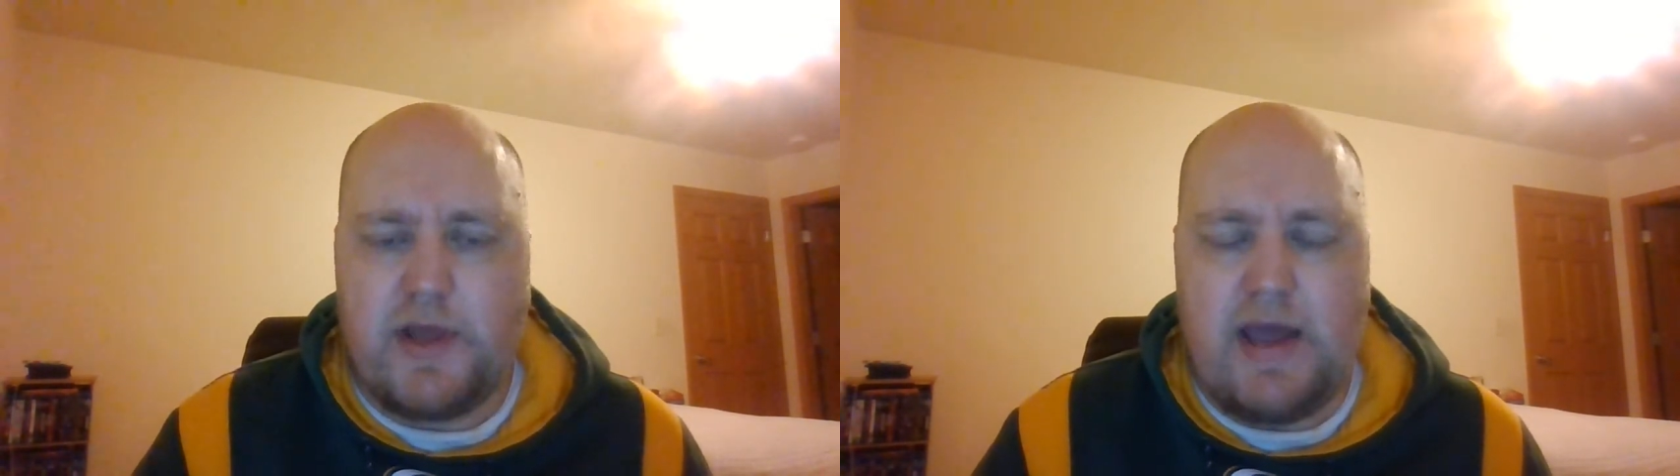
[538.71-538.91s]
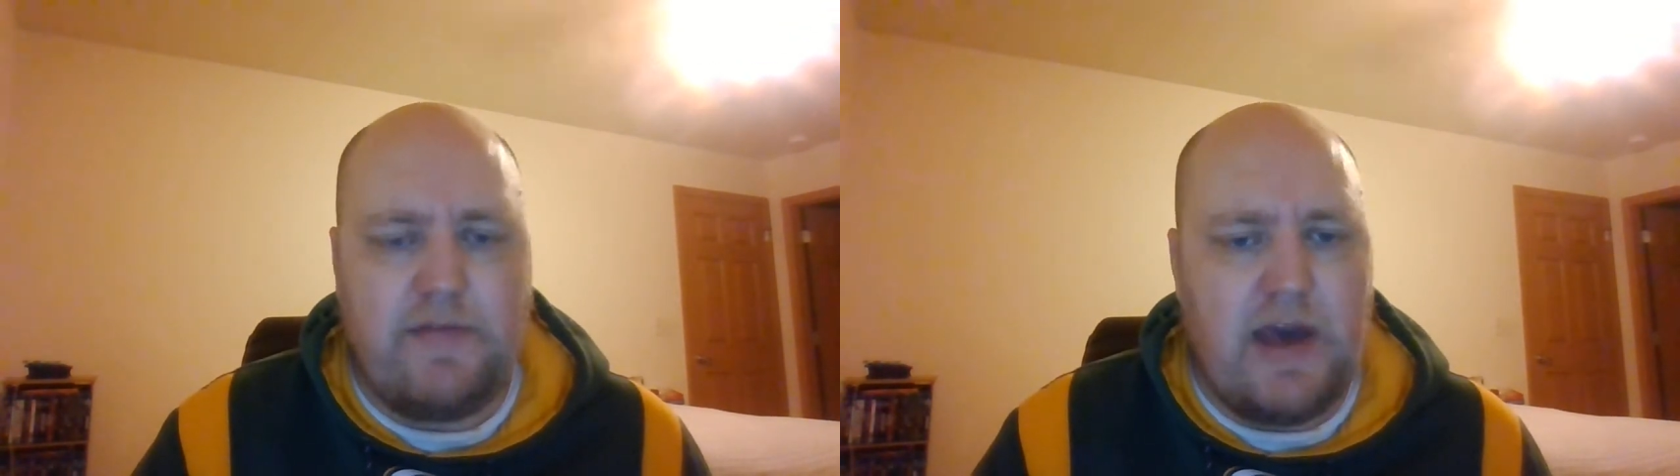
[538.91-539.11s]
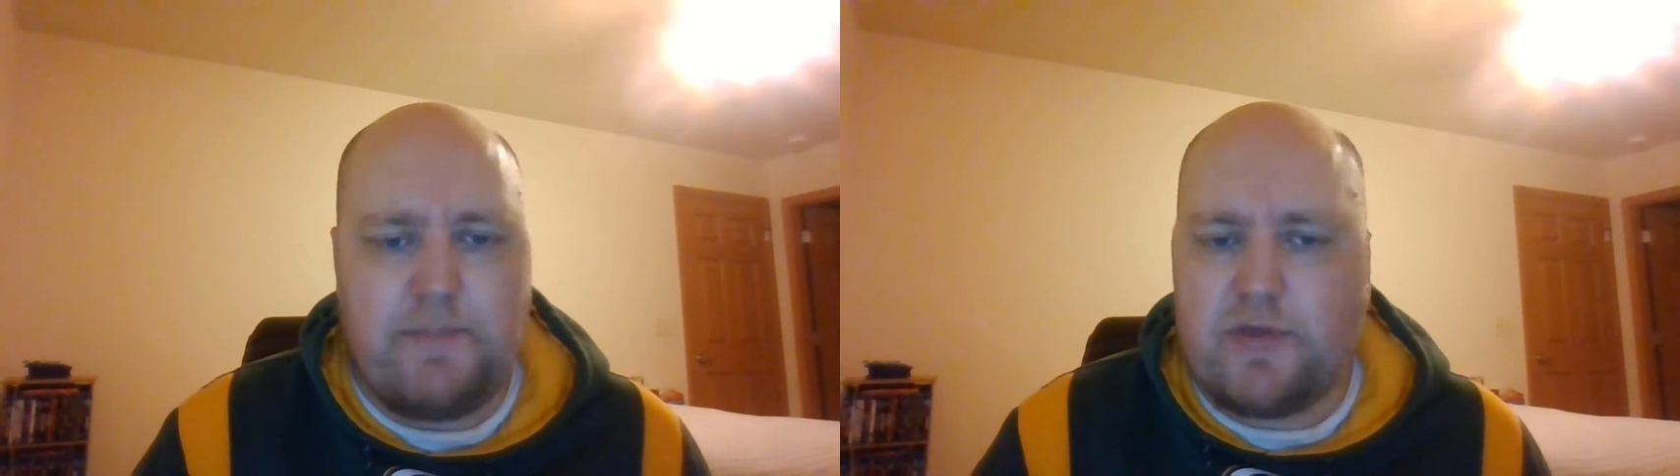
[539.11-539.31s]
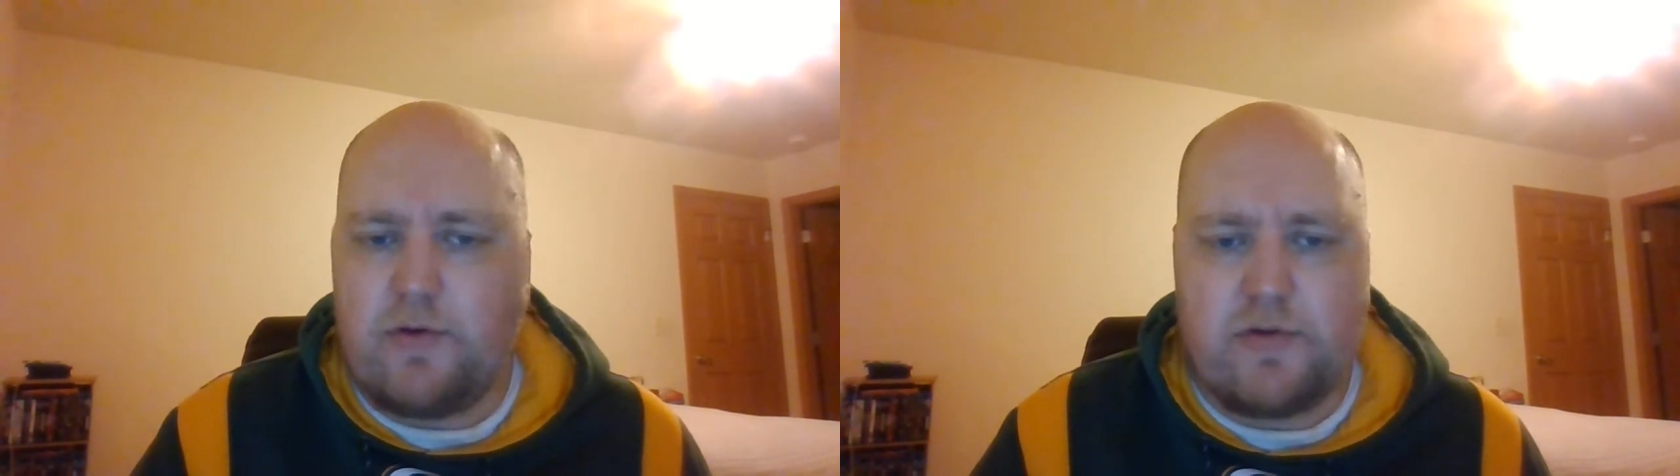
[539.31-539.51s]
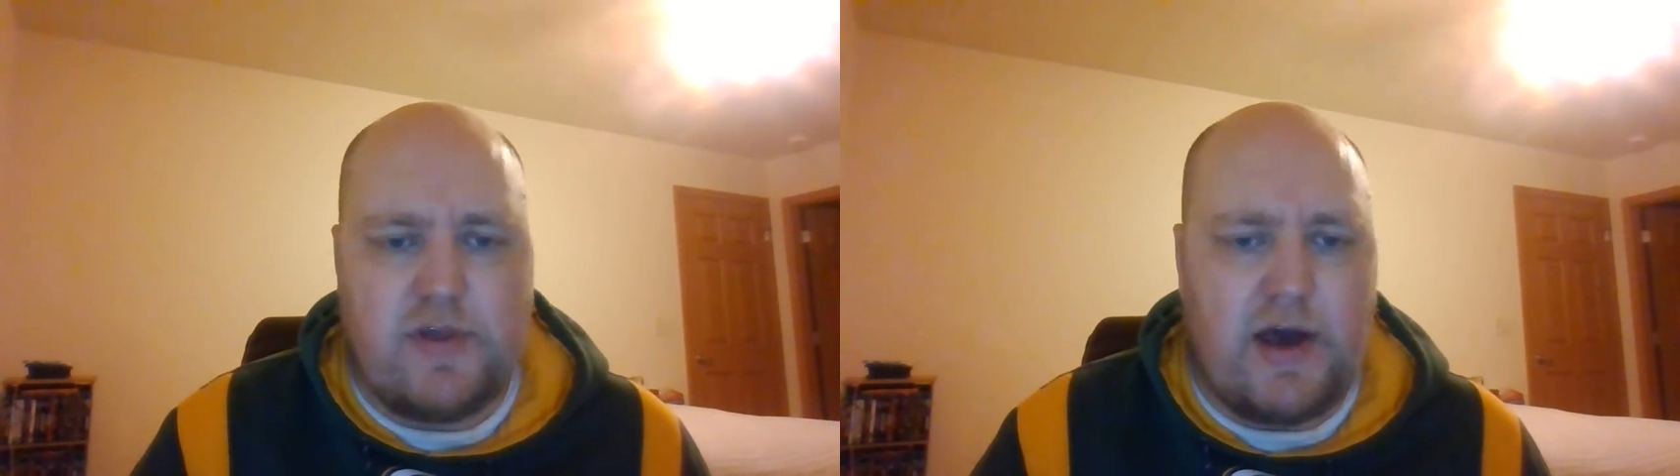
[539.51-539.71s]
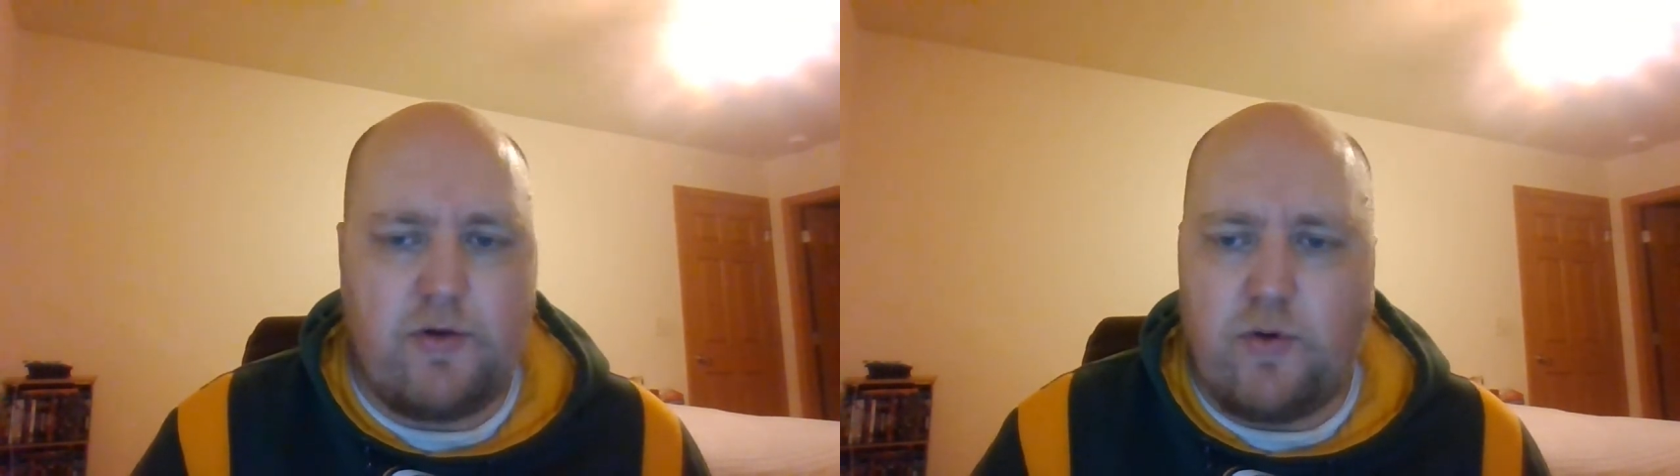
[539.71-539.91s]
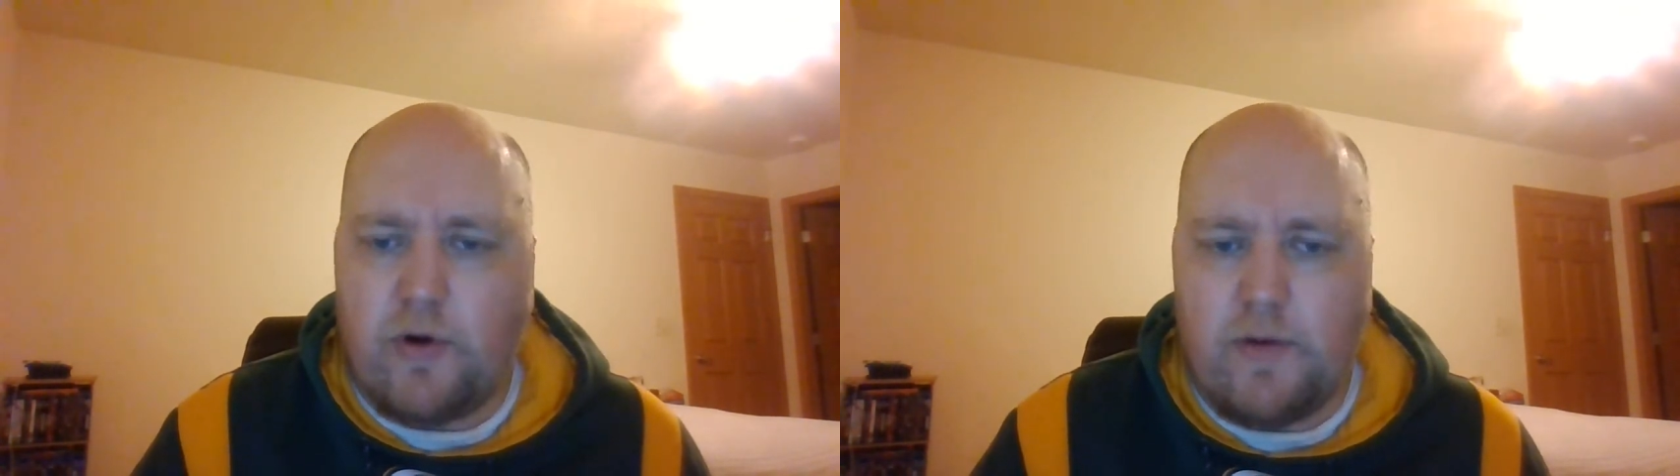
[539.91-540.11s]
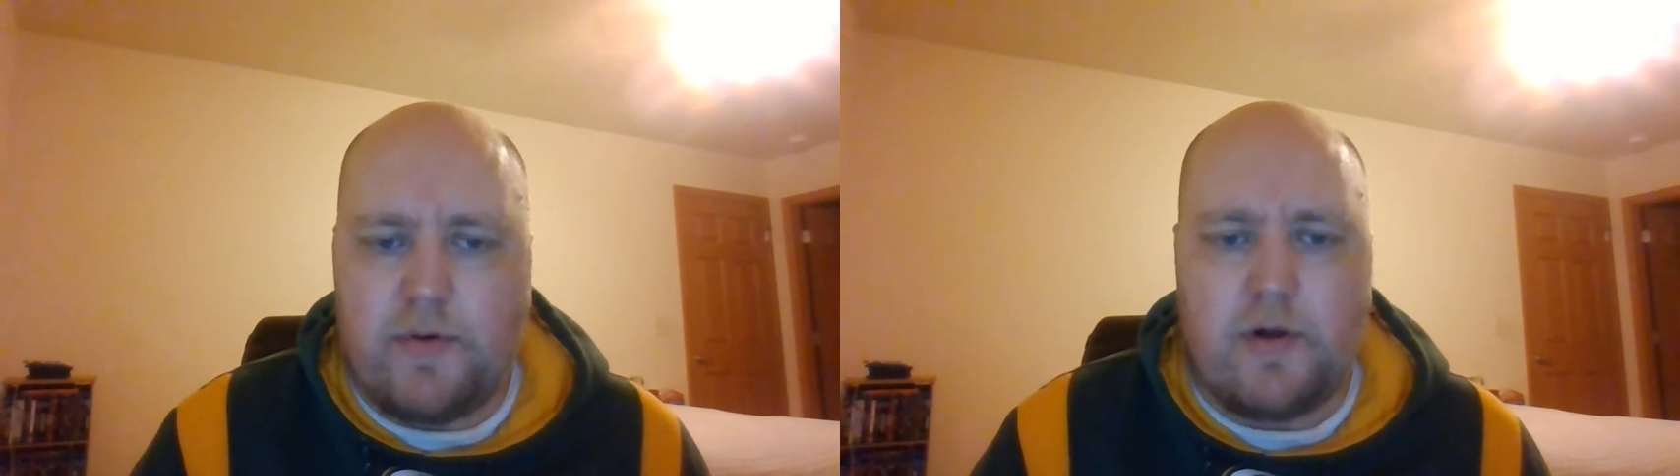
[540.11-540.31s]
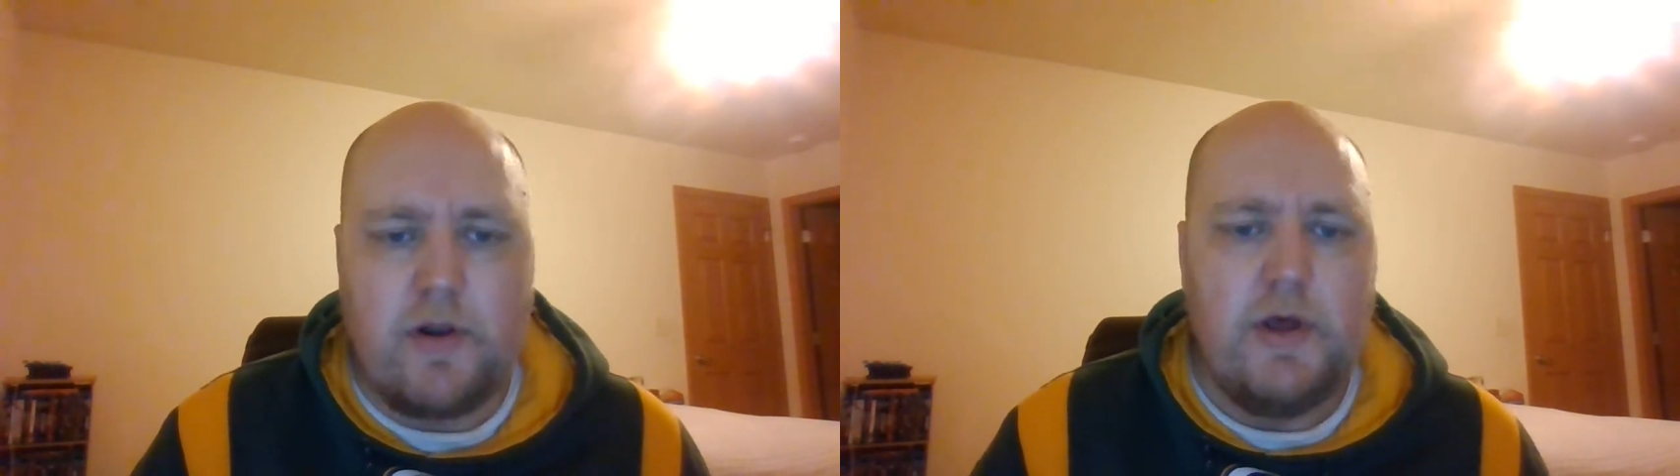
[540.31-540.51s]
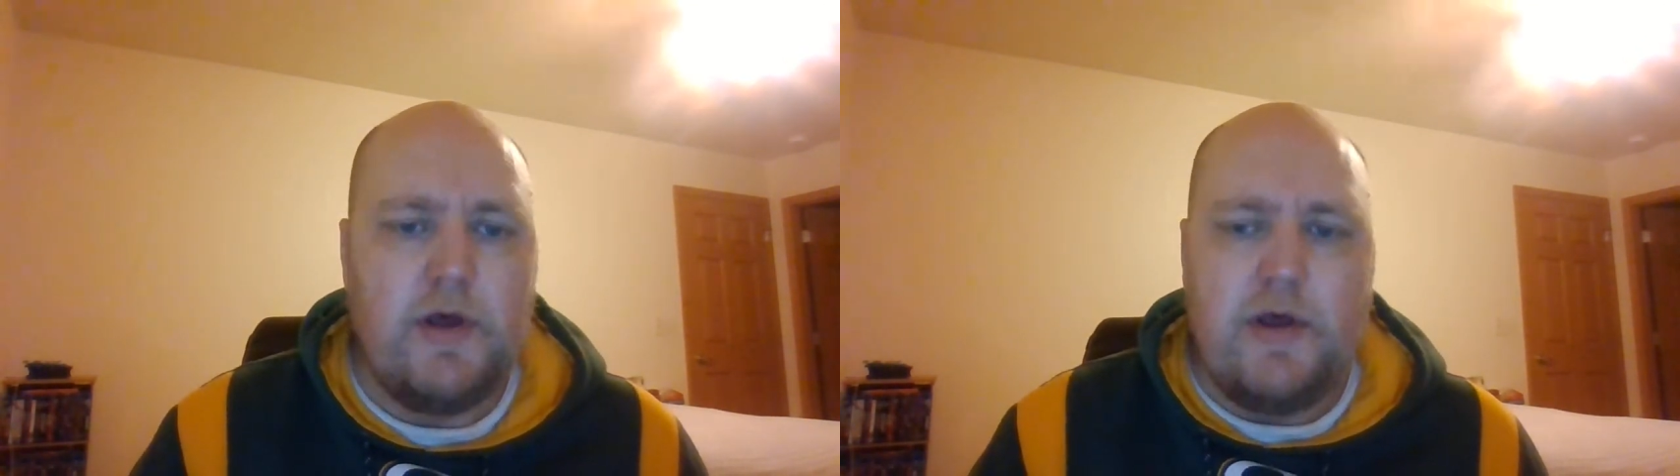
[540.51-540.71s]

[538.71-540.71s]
Again, the episode's not horrible.